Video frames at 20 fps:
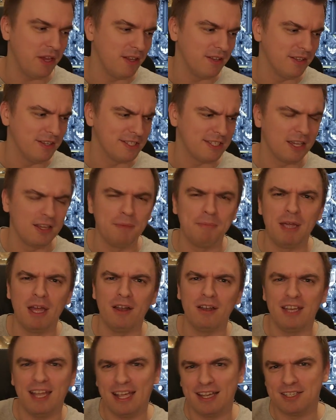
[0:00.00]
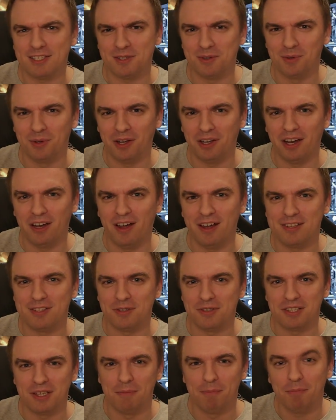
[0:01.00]
and it's gonna be an X299
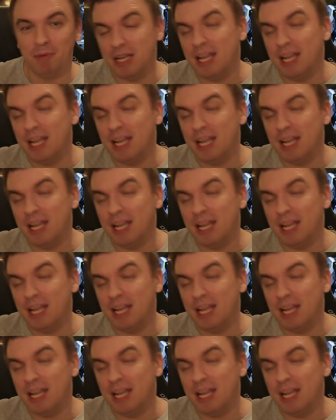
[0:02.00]
system.